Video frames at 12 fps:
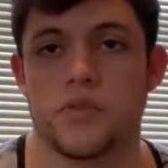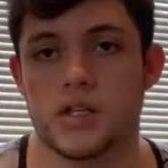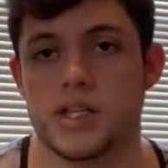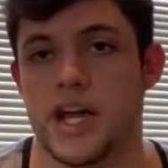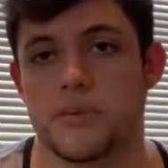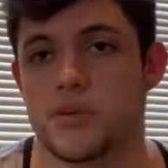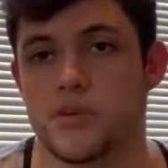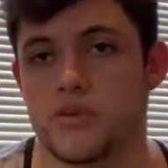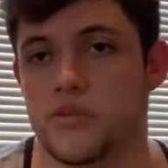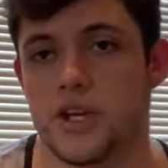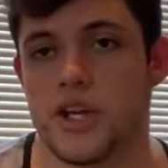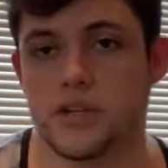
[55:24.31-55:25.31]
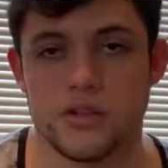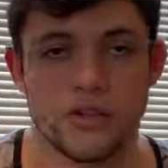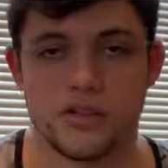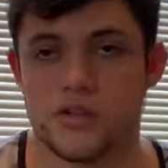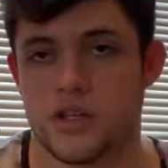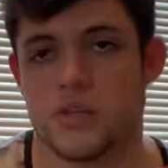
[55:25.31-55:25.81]
adapter
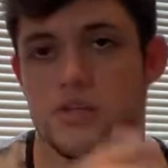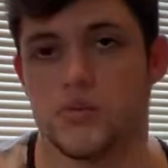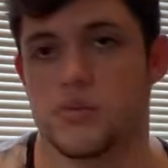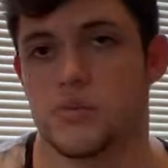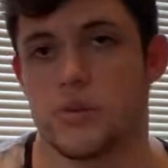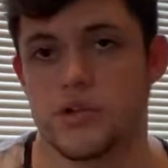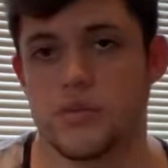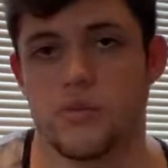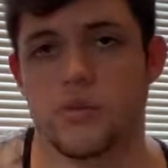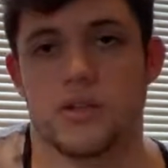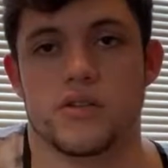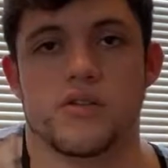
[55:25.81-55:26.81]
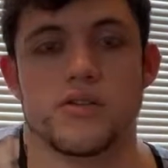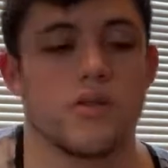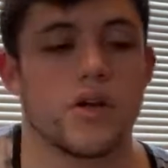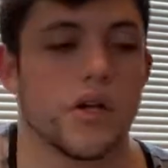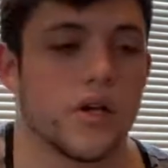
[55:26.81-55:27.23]
connector. It's like a USB OBD2.